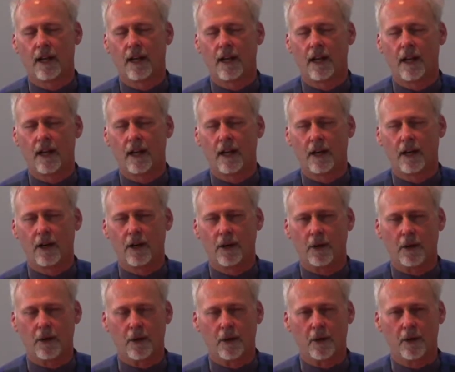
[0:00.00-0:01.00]

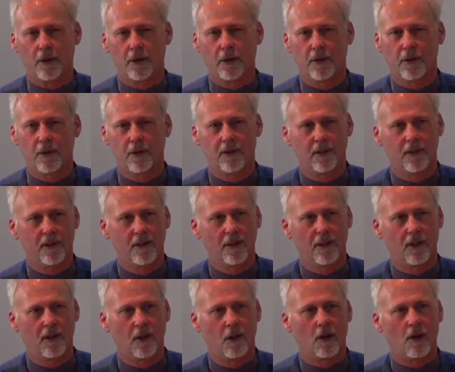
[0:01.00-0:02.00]
Oh,
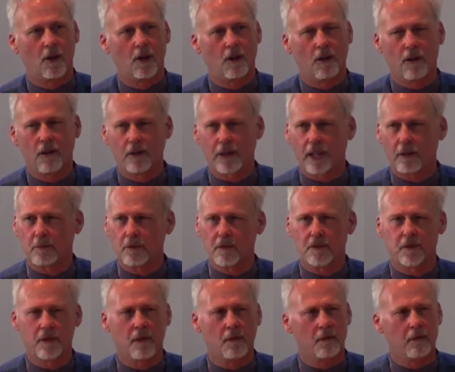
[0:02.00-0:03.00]
all that was
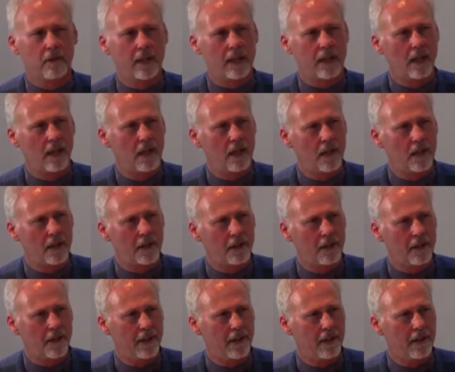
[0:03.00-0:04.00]
going on
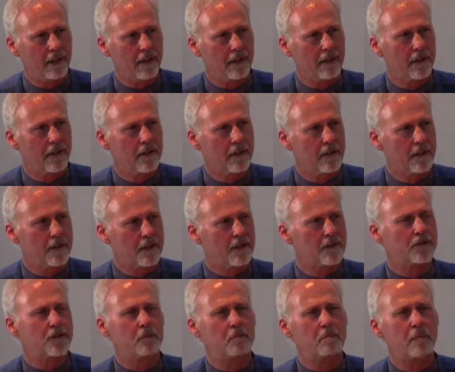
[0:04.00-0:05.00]
there, the
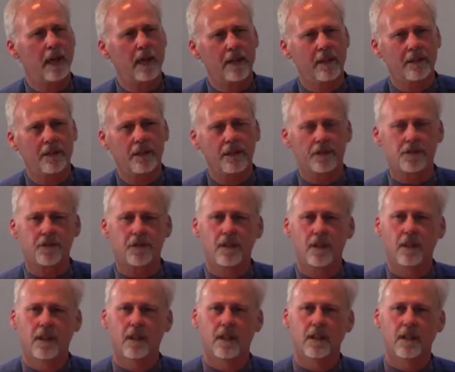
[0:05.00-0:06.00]
stupendous
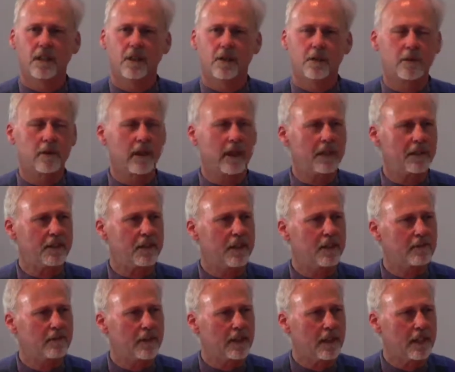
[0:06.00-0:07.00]

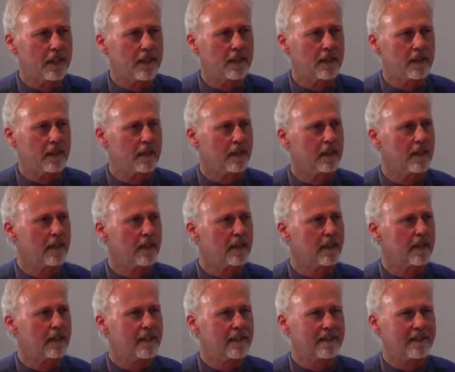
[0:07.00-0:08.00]
creativity and
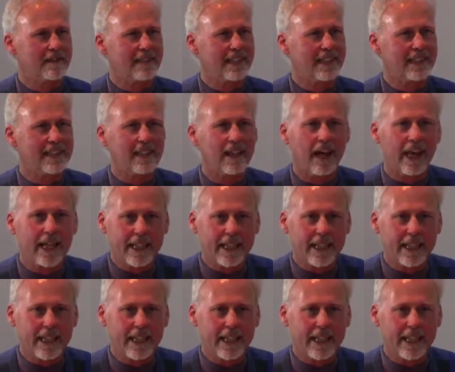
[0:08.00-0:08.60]
delight